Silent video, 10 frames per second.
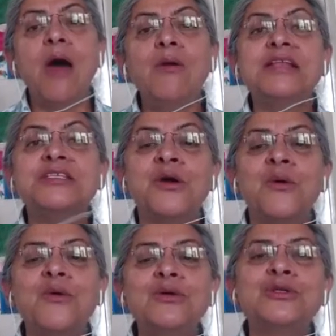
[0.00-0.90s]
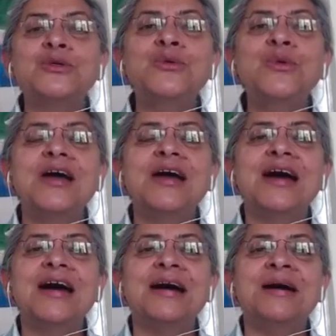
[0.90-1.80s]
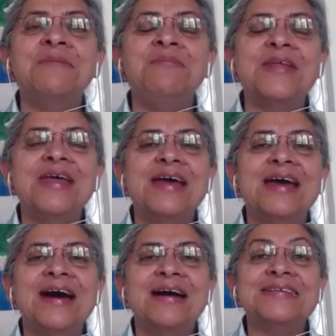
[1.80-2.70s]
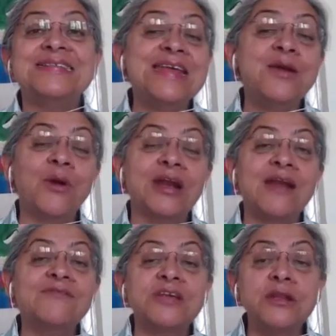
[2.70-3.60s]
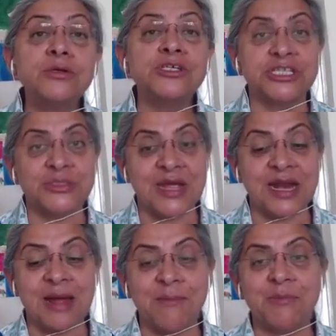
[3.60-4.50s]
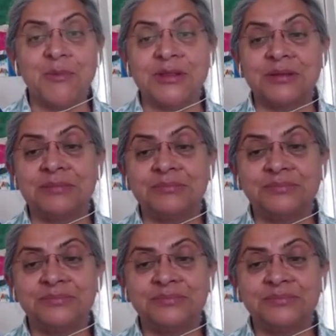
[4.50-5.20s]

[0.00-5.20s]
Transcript: Now let's go to seeing what kind of solutions we can come up with.